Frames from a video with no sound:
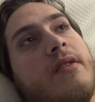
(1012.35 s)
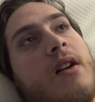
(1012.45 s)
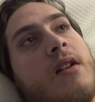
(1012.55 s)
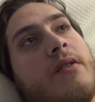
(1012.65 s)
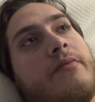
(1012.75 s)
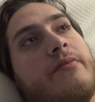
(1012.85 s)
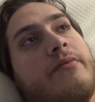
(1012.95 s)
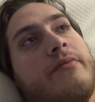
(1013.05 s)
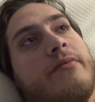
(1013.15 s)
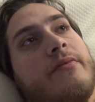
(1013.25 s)
Um,
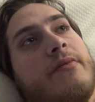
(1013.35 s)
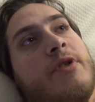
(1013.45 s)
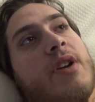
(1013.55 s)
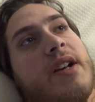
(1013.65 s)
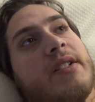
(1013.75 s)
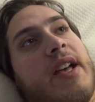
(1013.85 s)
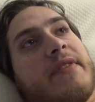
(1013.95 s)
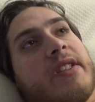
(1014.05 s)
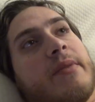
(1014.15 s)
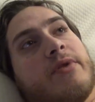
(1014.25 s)
you guys have
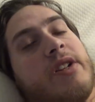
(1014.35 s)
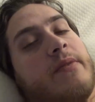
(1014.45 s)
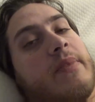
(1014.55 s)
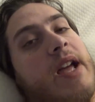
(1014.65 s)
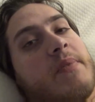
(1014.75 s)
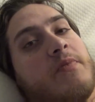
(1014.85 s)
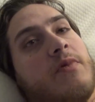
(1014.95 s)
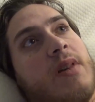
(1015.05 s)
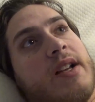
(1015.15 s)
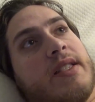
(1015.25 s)
to stop treating black
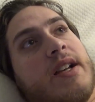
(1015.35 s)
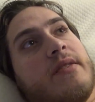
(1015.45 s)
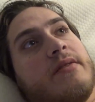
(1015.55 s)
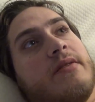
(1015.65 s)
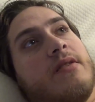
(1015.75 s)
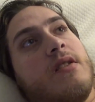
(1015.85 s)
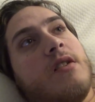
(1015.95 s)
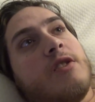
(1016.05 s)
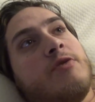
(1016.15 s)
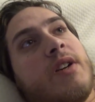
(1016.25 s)
people like that.
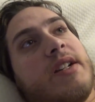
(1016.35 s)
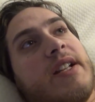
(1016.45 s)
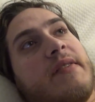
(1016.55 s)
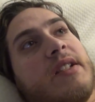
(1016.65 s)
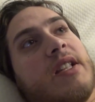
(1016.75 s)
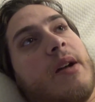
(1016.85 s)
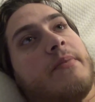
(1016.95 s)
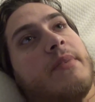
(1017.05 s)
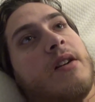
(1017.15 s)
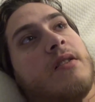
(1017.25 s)
You guys have to stop
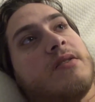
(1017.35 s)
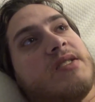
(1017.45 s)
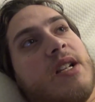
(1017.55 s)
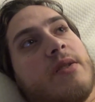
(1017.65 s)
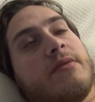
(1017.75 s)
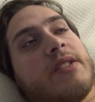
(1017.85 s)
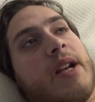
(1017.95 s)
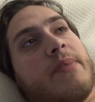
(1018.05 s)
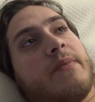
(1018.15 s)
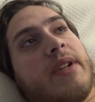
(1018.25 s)
uh,
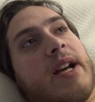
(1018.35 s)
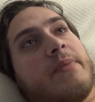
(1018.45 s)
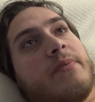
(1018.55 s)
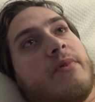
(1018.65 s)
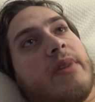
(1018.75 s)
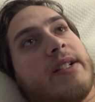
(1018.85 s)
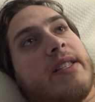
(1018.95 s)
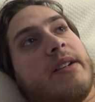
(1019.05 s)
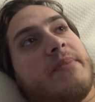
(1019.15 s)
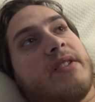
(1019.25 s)
stereotyping black people like
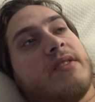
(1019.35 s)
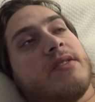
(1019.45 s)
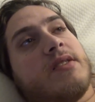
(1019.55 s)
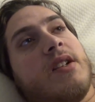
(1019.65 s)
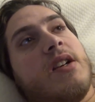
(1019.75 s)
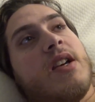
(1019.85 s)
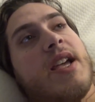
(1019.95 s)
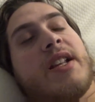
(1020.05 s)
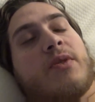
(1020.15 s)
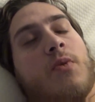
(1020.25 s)
that because
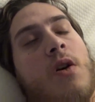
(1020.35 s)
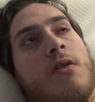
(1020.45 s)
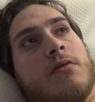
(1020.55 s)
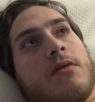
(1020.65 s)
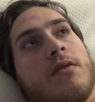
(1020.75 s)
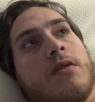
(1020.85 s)
it is wrong